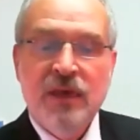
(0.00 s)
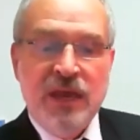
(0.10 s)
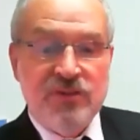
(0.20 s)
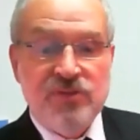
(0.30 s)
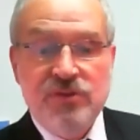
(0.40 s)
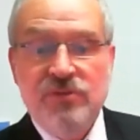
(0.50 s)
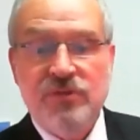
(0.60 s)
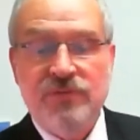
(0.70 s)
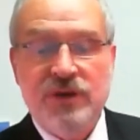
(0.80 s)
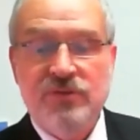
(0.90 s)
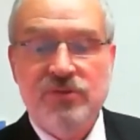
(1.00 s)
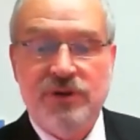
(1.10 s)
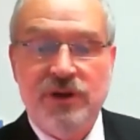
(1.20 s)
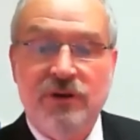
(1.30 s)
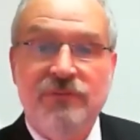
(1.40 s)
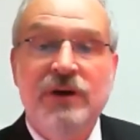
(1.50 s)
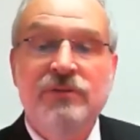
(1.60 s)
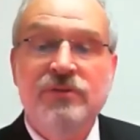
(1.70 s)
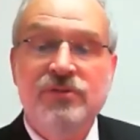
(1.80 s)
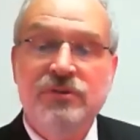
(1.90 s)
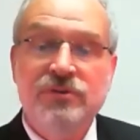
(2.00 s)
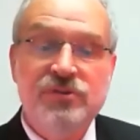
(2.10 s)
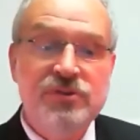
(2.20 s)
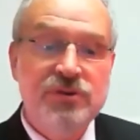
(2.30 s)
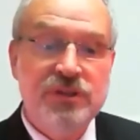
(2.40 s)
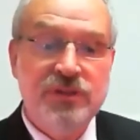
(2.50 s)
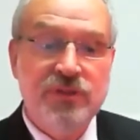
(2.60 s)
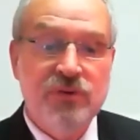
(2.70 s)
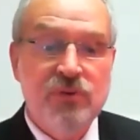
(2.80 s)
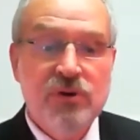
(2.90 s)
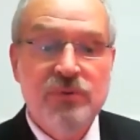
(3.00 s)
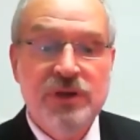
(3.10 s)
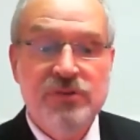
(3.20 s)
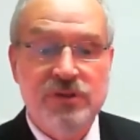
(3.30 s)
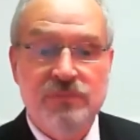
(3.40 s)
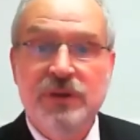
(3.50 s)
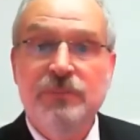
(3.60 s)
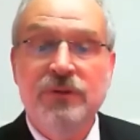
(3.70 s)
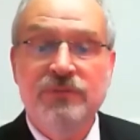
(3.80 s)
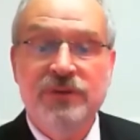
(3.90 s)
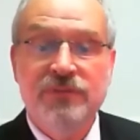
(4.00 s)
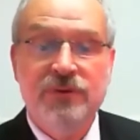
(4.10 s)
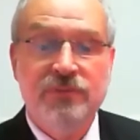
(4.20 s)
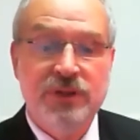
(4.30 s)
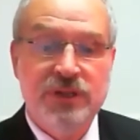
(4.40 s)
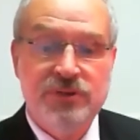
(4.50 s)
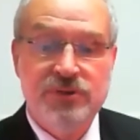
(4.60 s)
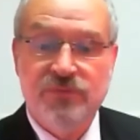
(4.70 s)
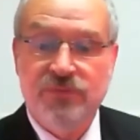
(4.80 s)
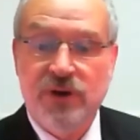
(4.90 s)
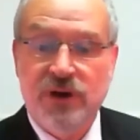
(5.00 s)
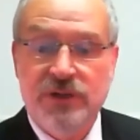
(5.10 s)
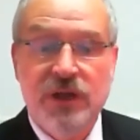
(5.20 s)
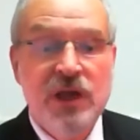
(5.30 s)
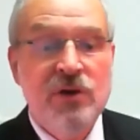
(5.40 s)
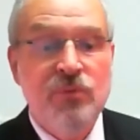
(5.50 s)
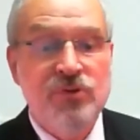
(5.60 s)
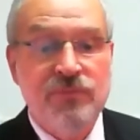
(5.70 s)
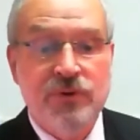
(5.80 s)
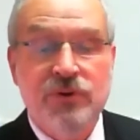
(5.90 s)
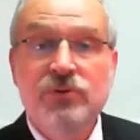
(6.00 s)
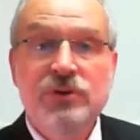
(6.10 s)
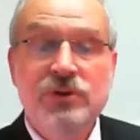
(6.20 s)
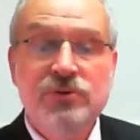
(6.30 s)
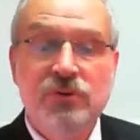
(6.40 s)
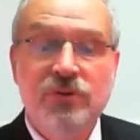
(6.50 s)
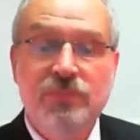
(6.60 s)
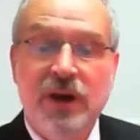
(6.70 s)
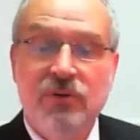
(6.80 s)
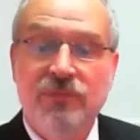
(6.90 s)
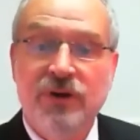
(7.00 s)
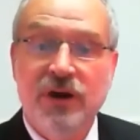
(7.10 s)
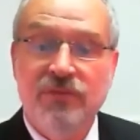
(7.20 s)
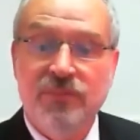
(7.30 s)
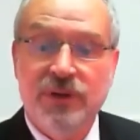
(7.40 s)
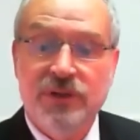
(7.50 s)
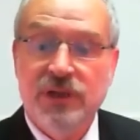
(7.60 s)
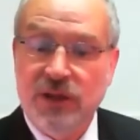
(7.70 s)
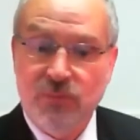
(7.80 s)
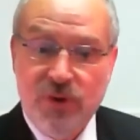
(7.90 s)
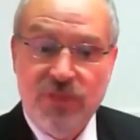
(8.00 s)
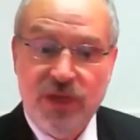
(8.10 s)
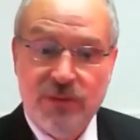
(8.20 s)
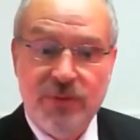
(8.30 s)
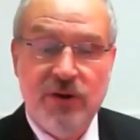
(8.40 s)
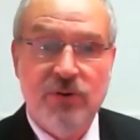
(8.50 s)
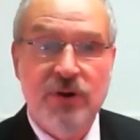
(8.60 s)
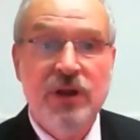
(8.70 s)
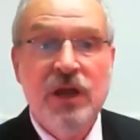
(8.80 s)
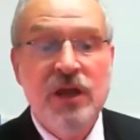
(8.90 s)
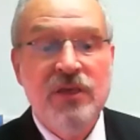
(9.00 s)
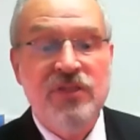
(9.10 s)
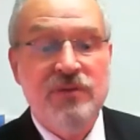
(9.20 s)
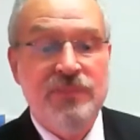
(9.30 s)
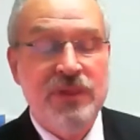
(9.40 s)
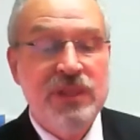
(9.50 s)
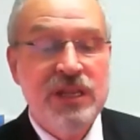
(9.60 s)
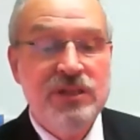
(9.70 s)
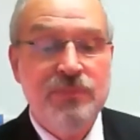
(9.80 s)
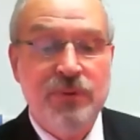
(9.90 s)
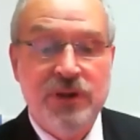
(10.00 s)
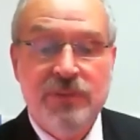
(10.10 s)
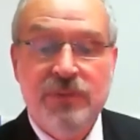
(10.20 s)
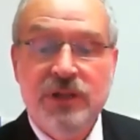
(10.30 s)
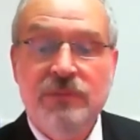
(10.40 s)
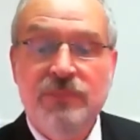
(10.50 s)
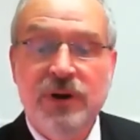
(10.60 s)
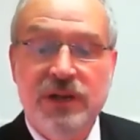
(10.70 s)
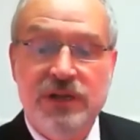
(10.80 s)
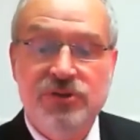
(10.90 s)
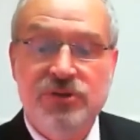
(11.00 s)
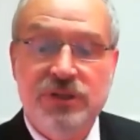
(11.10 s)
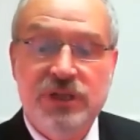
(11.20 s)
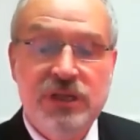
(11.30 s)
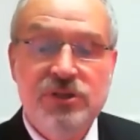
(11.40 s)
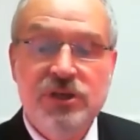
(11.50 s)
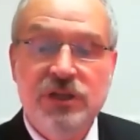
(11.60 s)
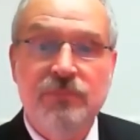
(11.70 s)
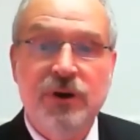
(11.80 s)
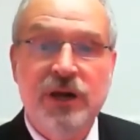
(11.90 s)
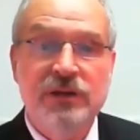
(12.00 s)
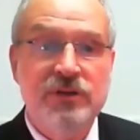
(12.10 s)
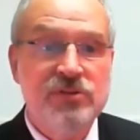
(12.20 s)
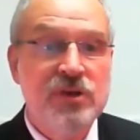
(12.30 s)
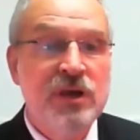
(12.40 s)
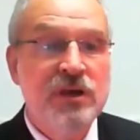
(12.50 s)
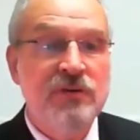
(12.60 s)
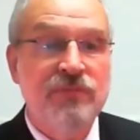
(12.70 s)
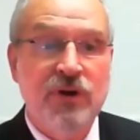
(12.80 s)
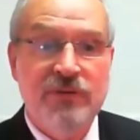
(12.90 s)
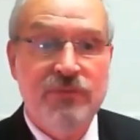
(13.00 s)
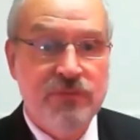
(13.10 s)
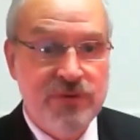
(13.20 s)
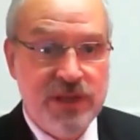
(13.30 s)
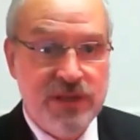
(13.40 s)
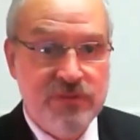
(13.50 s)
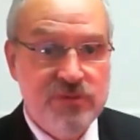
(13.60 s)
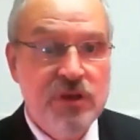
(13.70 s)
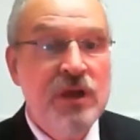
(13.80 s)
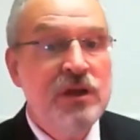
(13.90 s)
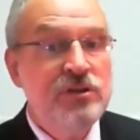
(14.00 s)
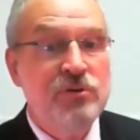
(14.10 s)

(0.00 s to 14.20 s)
As students of history, our founders understood that the core reason people of different religions fought was over who controlled the power of government, and with that power, the ability to prohibit and punish the teaching and practice of rival faiths, to